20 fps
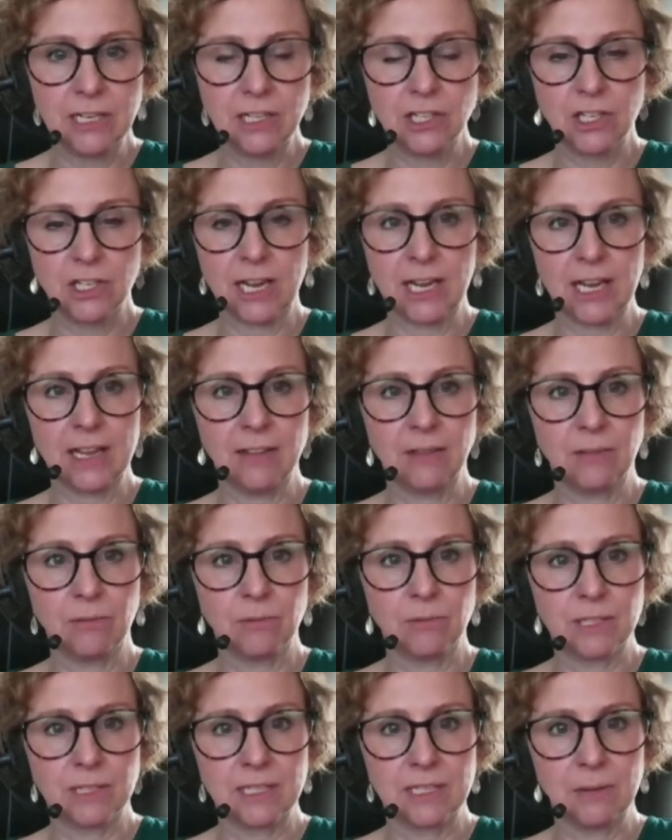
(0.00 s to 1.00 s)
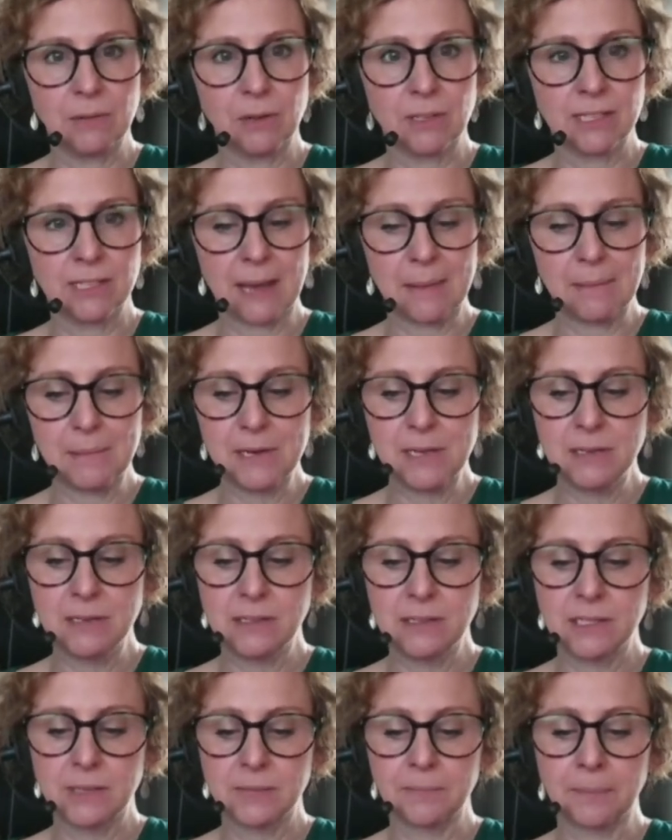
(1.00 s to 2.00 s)
checking to see what's
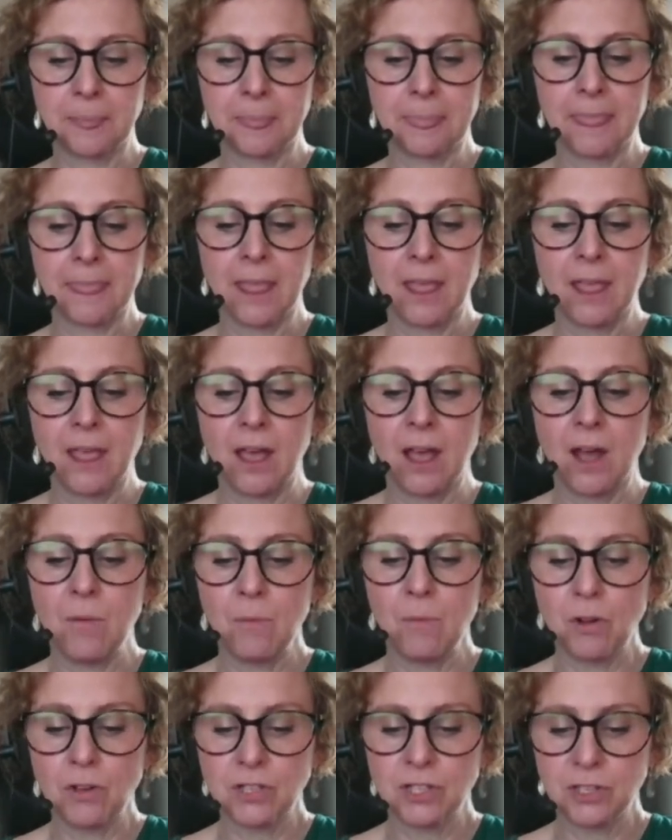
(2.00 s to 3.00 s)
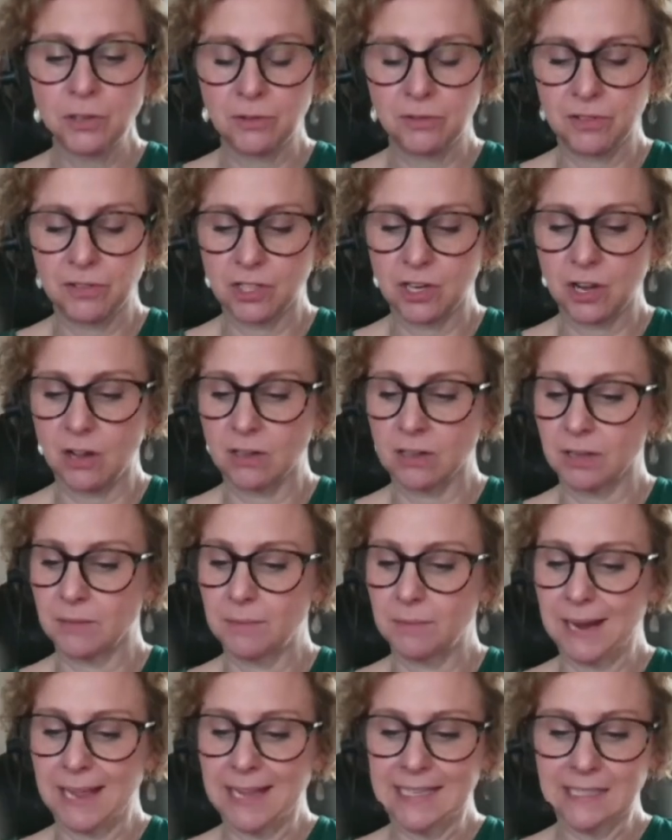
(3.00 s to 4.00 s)
happened. And what to do if a child
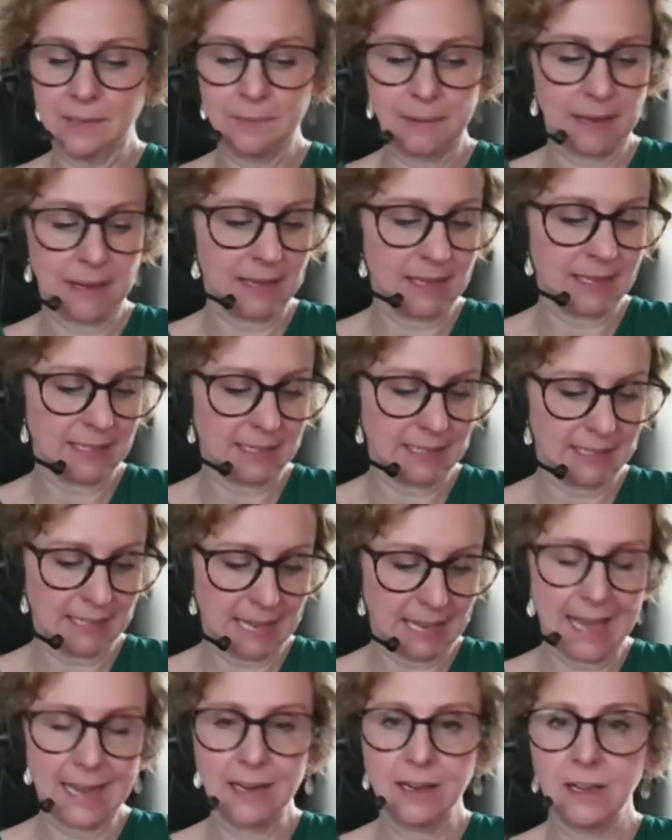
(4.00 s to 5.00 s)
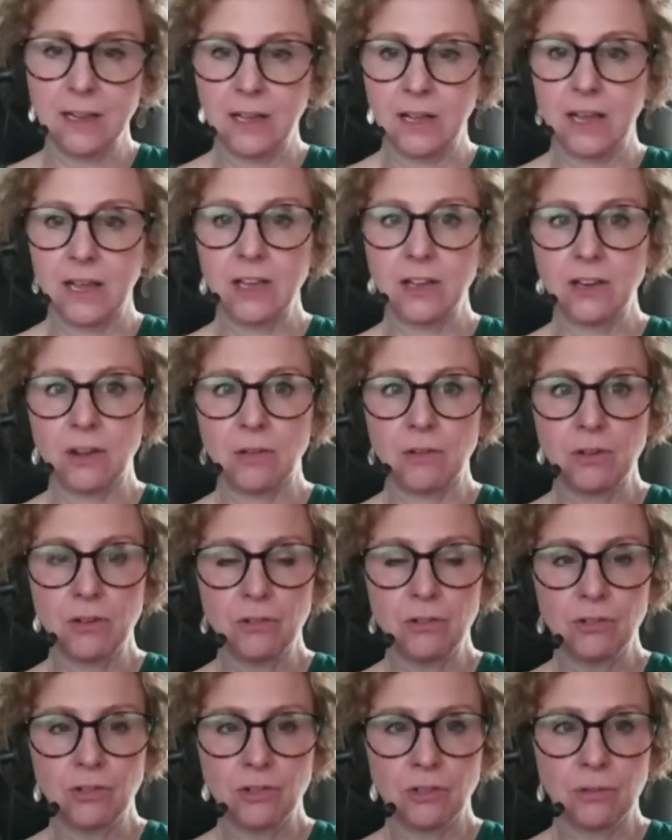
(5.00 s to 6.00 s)
complains about this is, again,
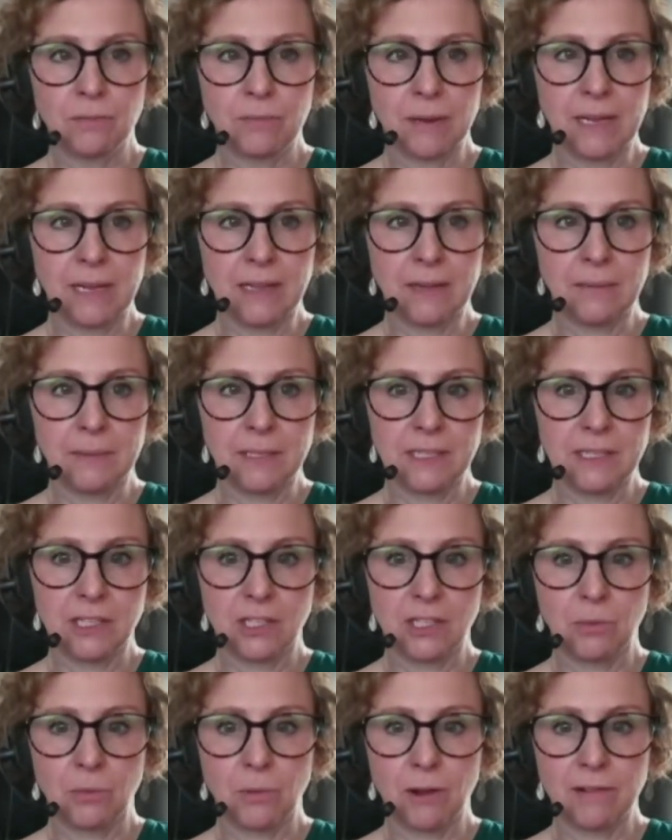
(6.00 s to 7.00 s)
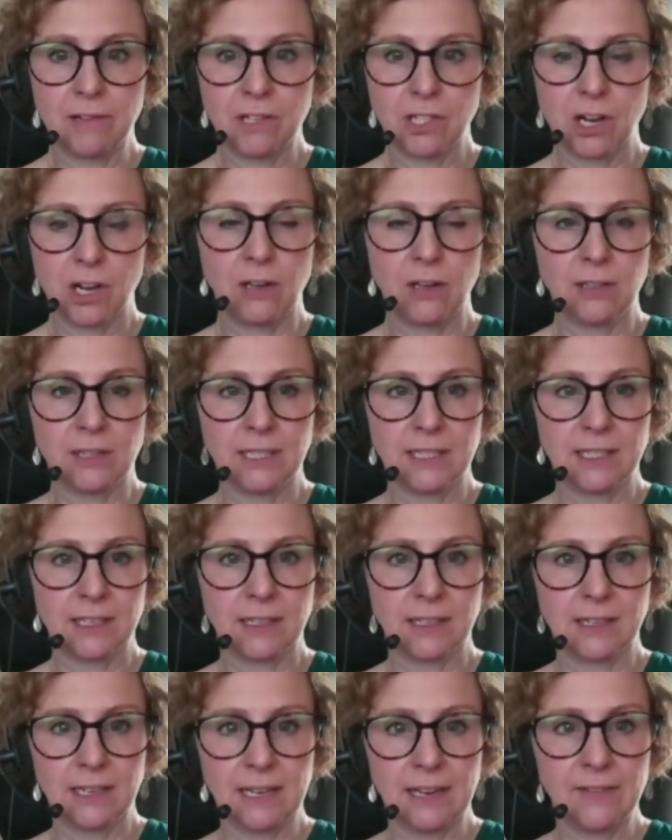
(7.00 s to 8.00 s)
you shouldn't be in the position where a child is
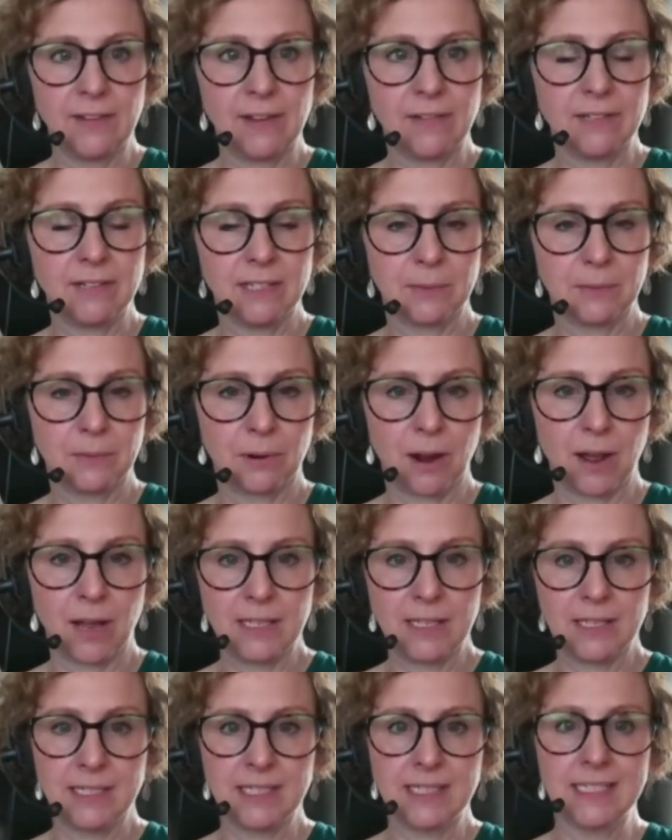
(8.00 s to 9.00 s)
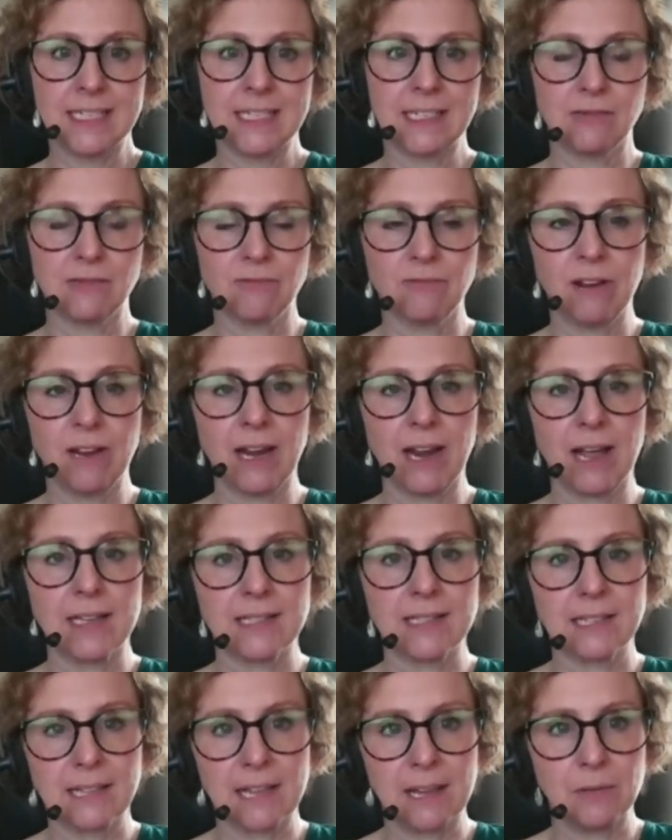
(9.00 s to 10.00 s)
suddenly very surprised and didn't
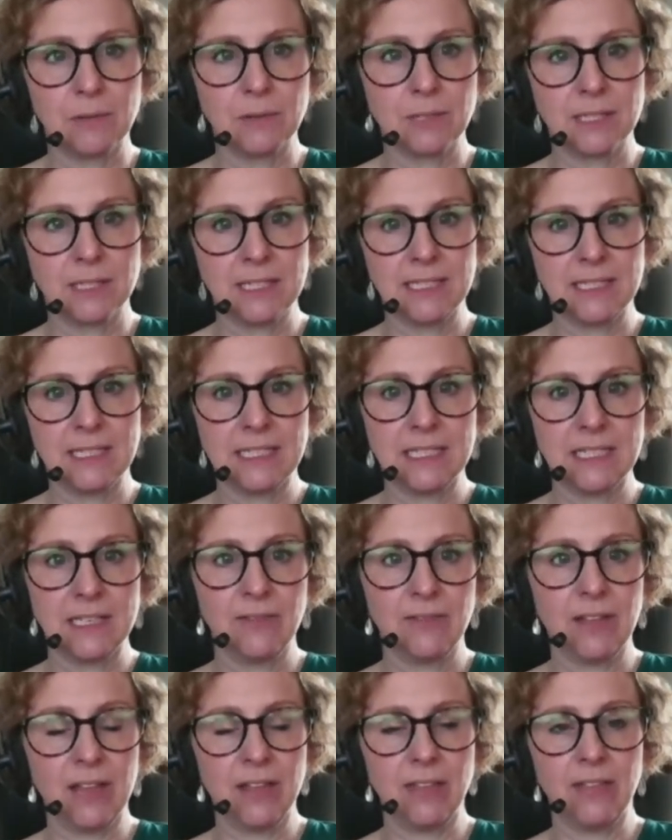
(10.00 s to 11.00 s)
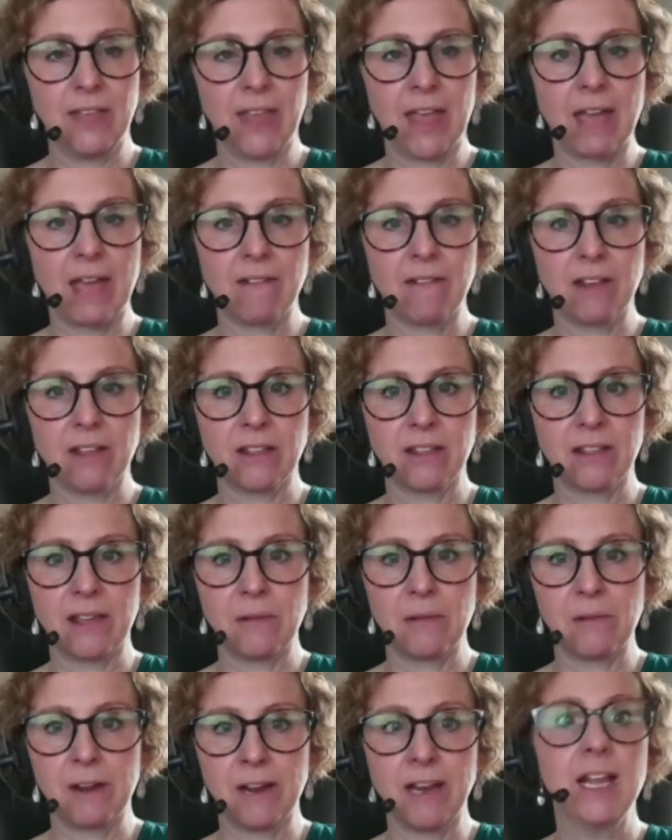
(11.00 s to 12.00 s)
realise that there was CCTV in the area that
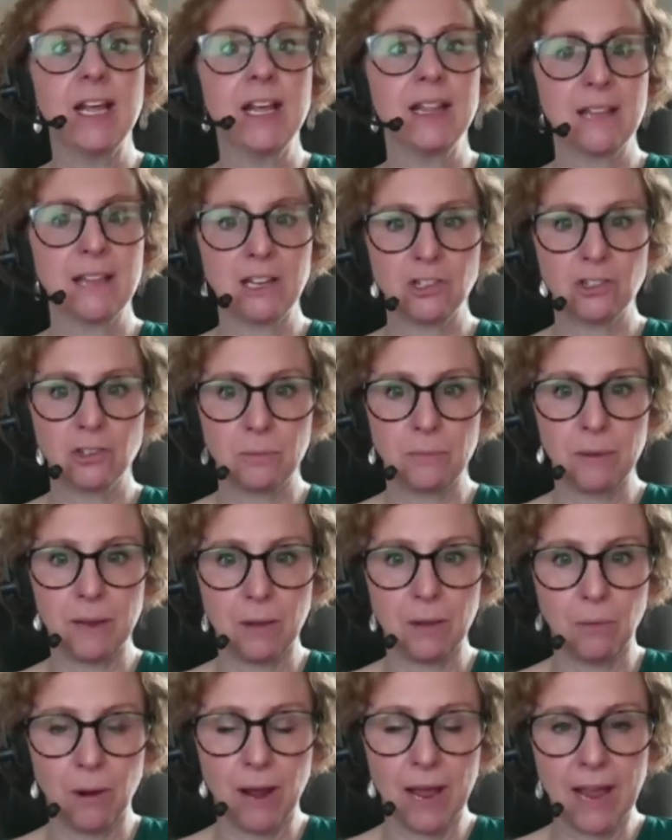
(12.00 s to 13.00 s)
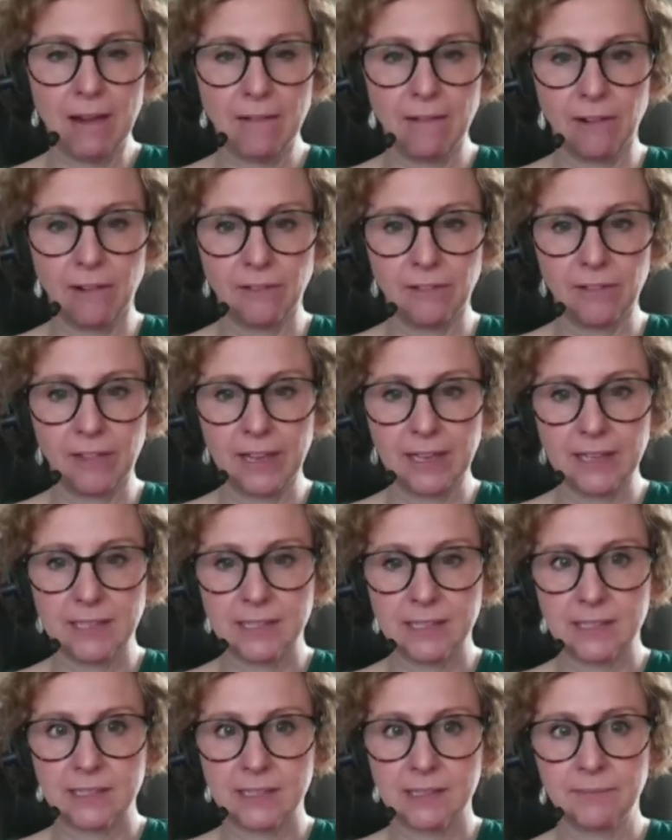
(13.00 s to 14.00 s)
they were in. They should be aware of
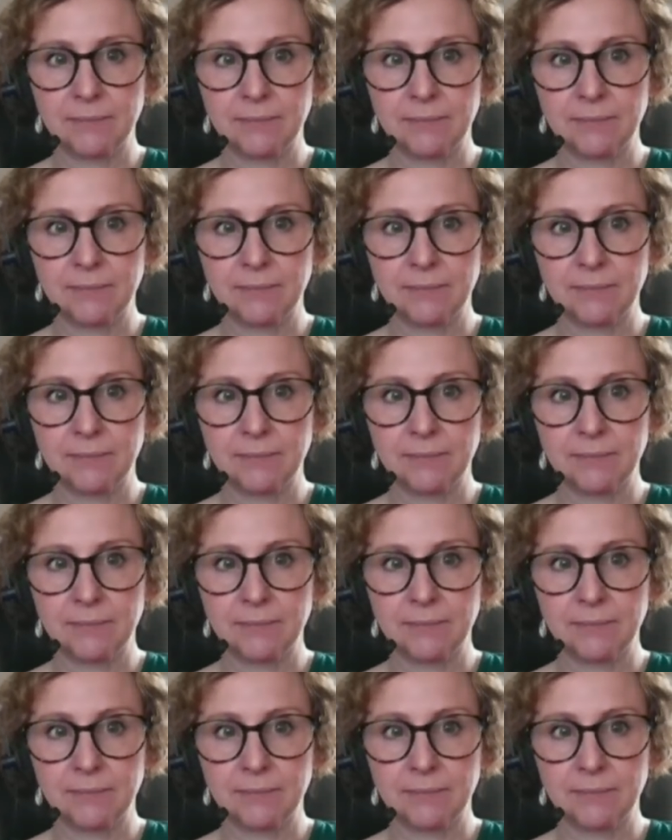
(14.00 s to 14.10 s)
this.